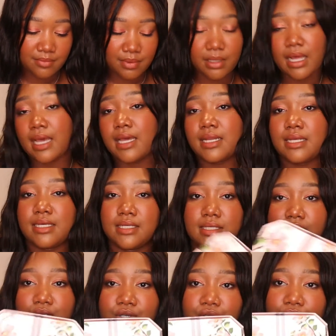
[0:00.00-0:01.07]
plan
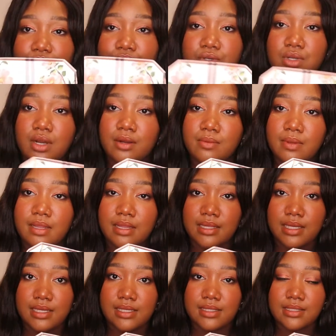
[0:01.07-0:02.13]
is to start with
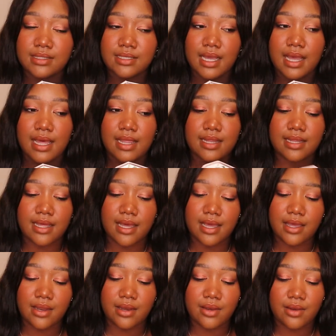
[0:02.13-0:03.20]
these, and
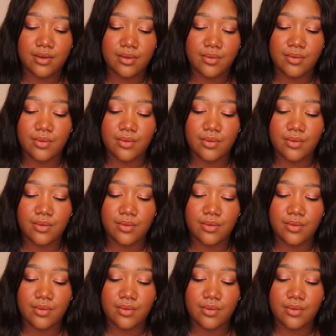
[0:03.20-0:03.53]
then